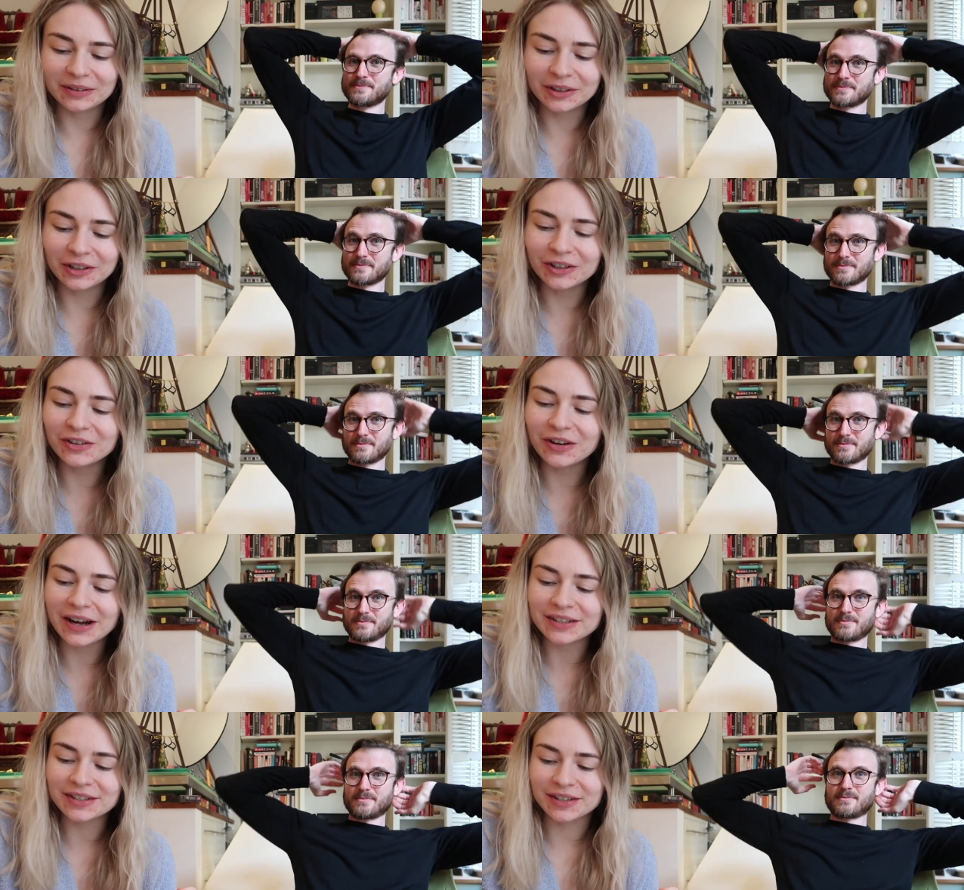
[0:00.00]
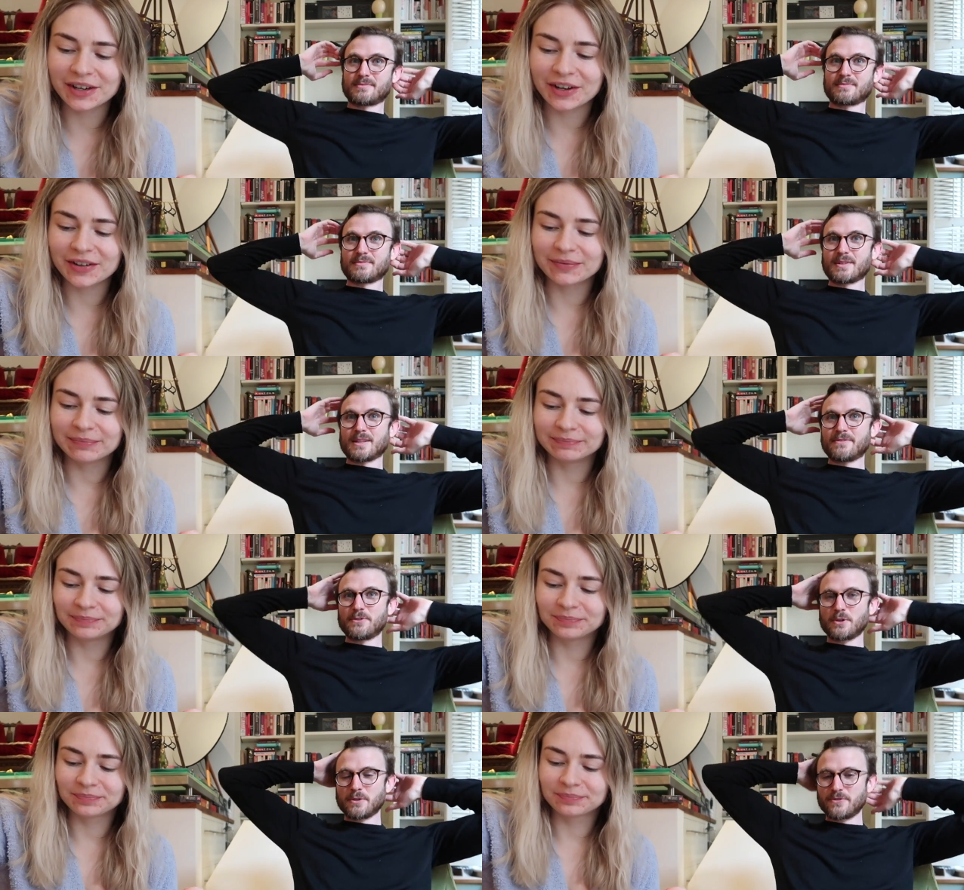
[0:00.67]
Speaker 1: Congrats!
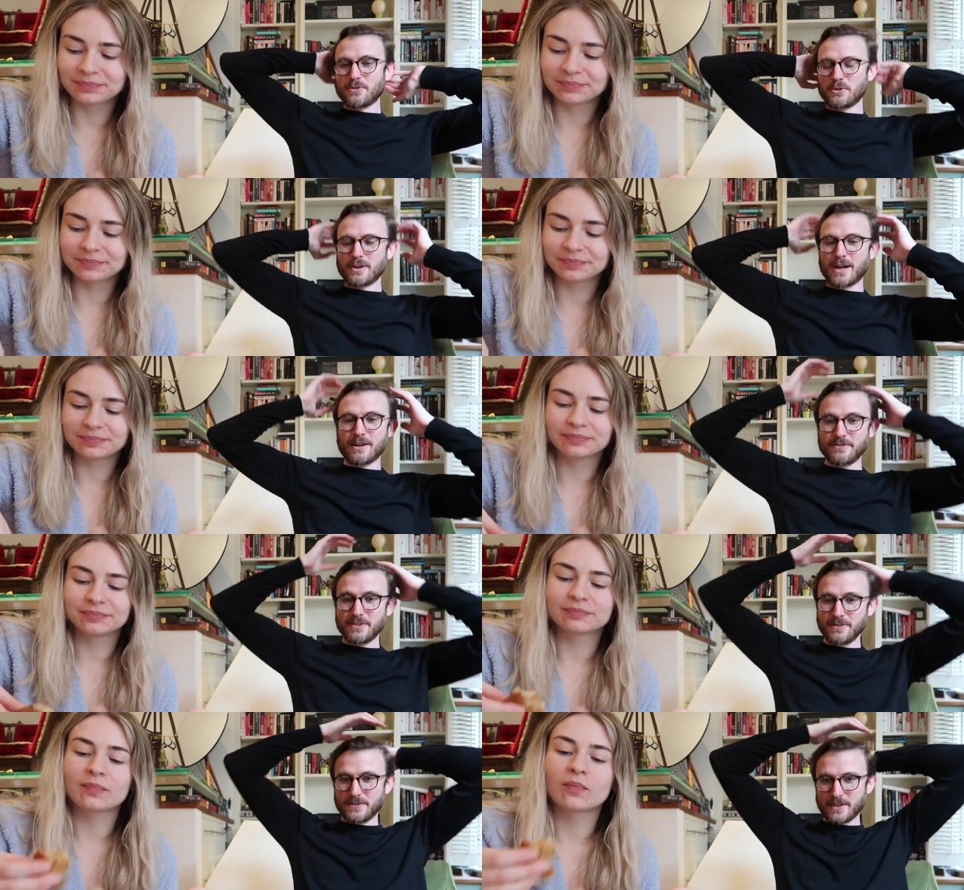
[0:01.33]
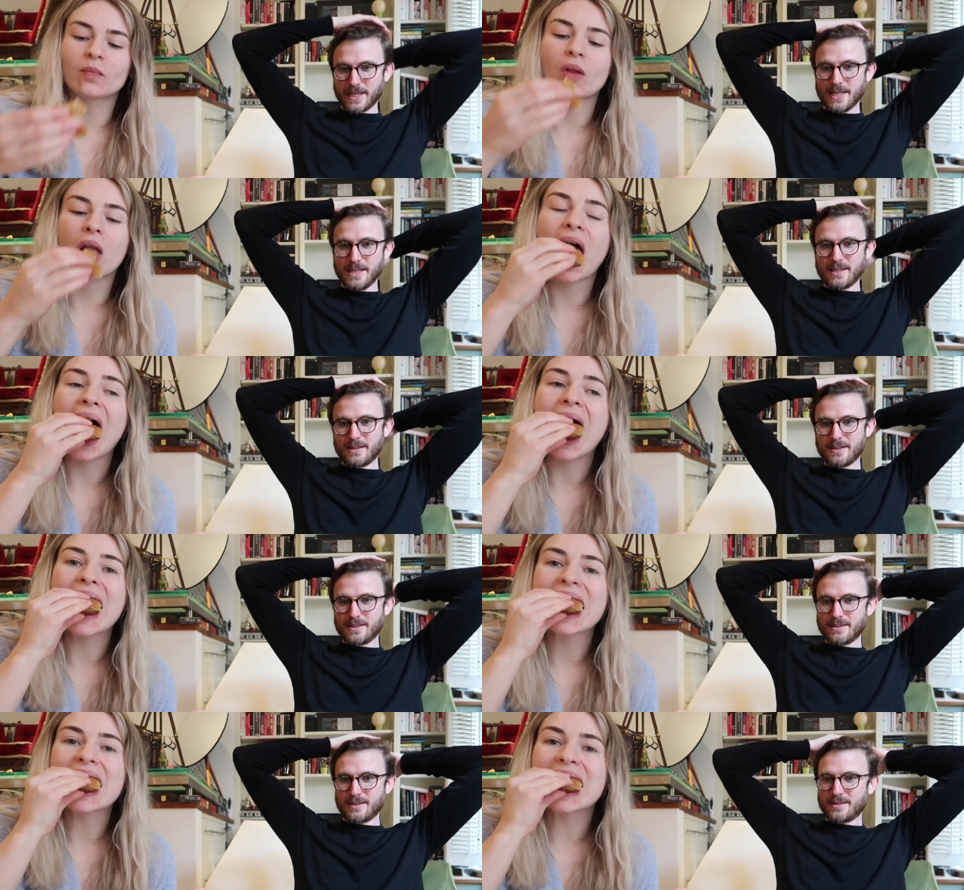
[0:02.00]
Speaker 2: forty-four out of fifty?
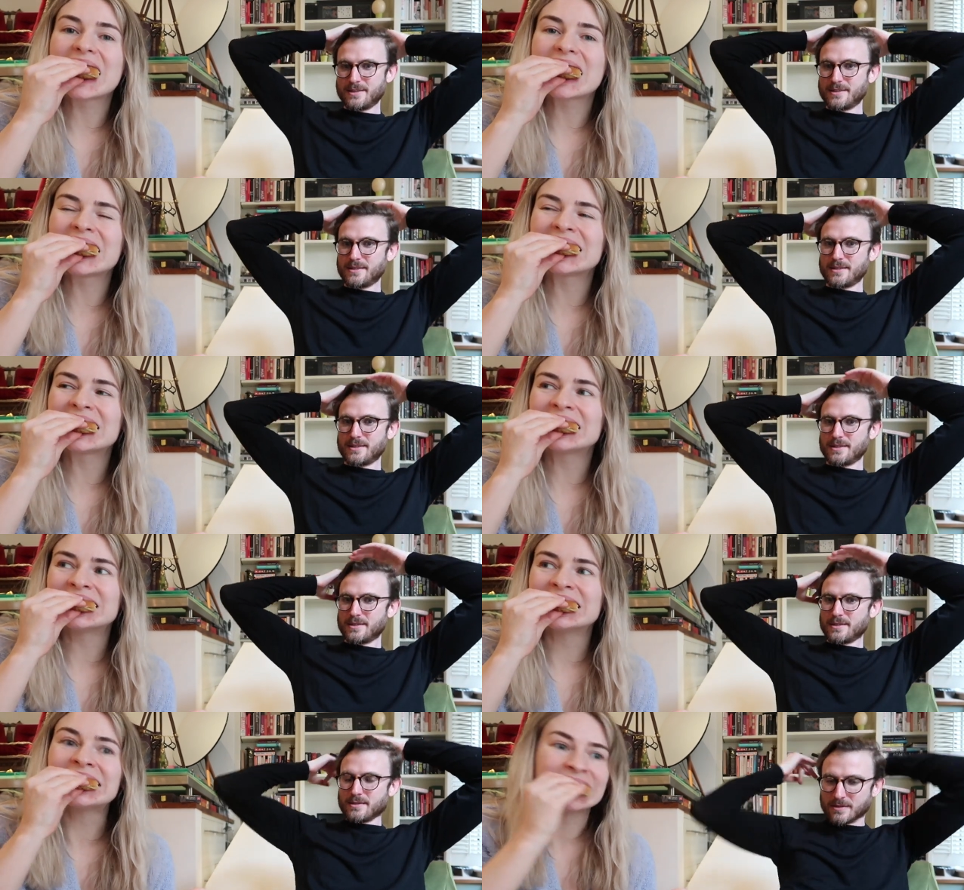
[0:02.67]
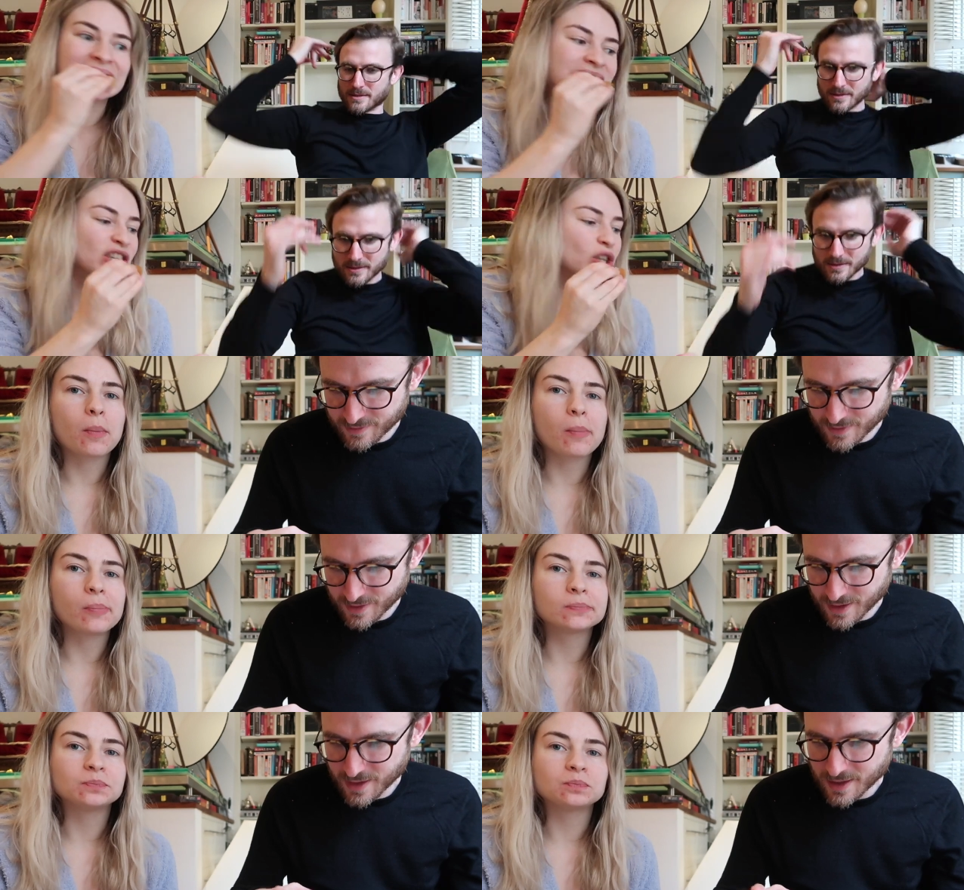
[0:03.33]
Speaker 1: Uh, yeah.
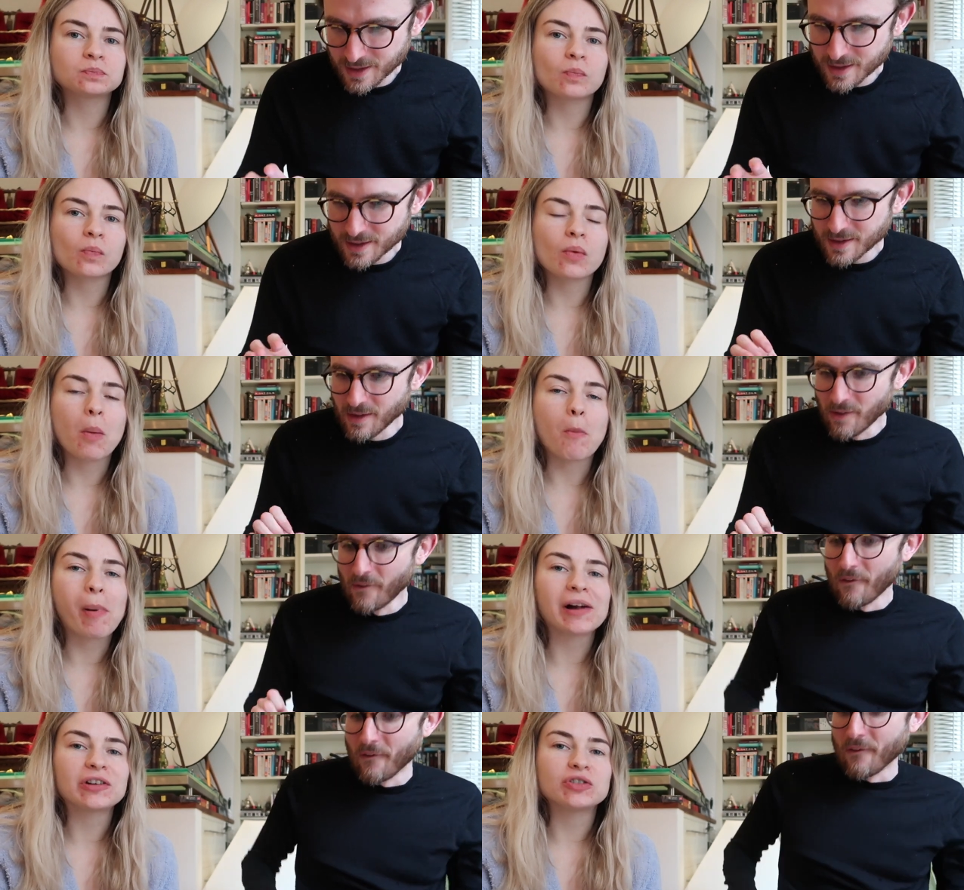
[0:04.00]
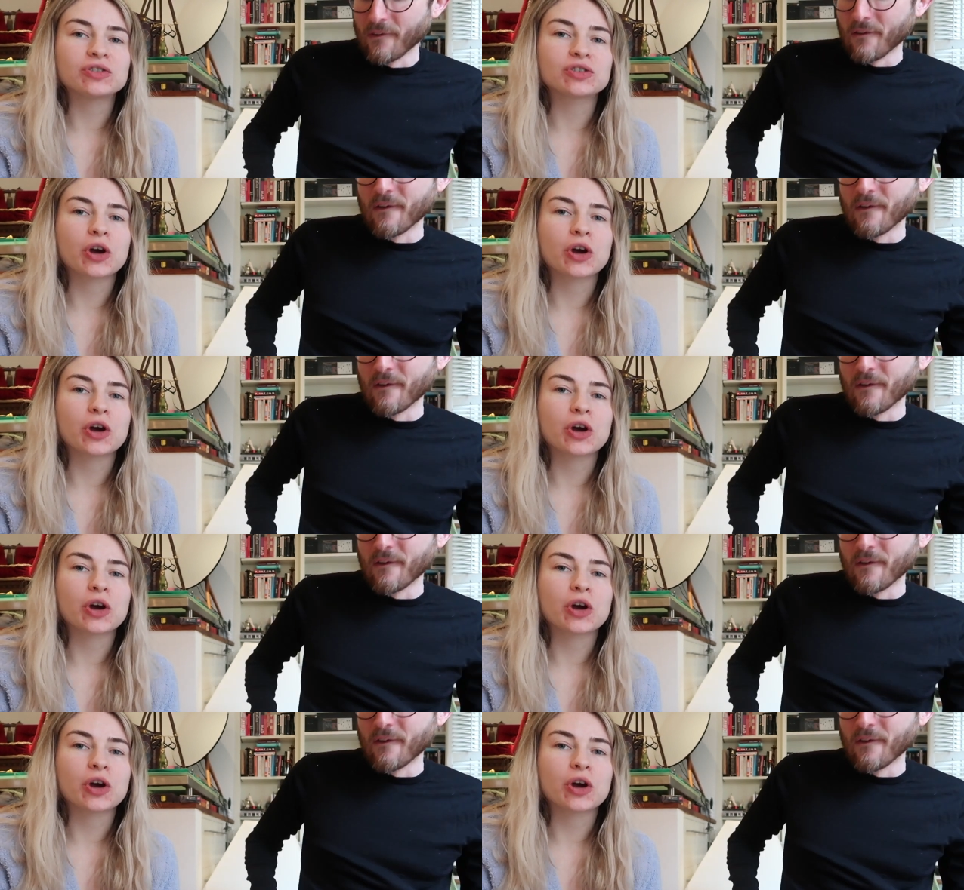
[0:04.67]
Mm, battery's